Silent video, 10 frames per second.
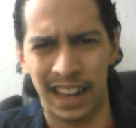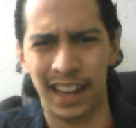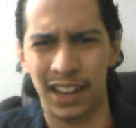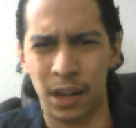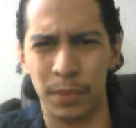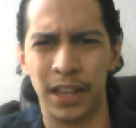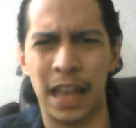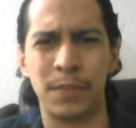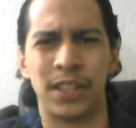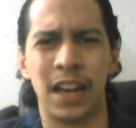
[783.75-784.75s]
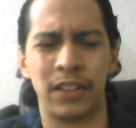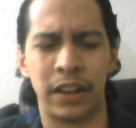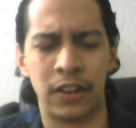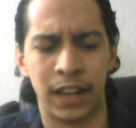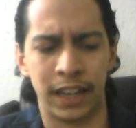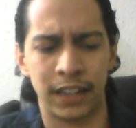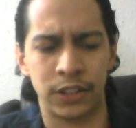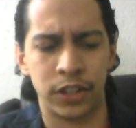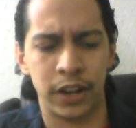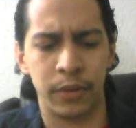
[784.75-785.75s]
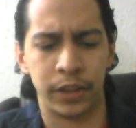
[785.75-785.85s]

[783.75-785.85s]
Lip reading: I got a couple names down here that I can share